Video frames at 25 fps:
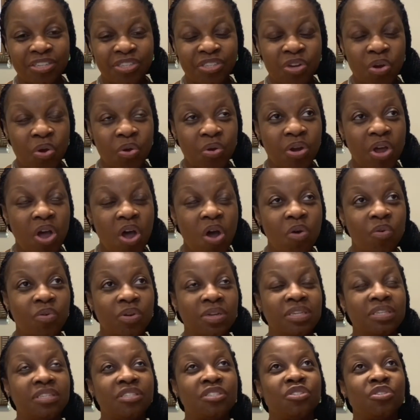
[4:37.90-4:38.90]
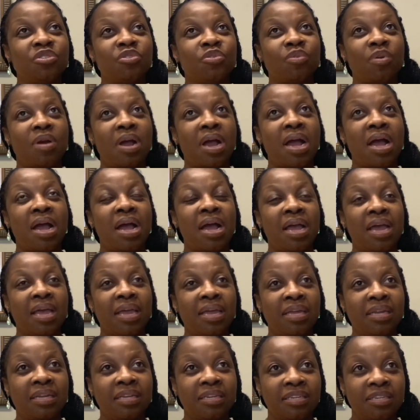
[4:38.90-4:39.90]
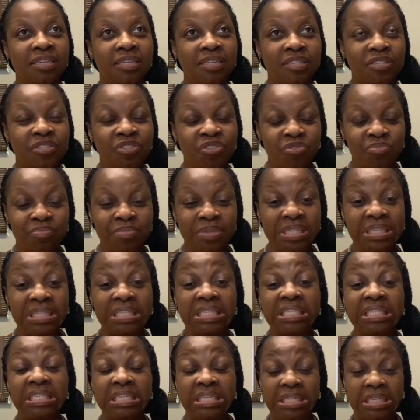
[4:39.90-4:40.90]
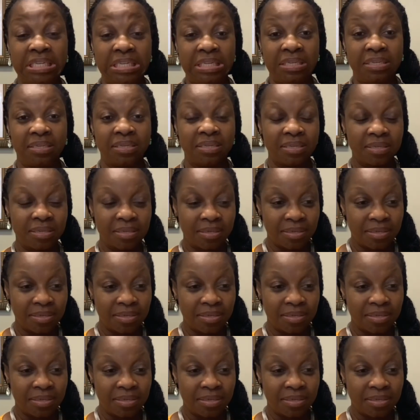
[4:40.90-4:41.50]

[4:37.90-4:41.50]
Don't always try to be seen.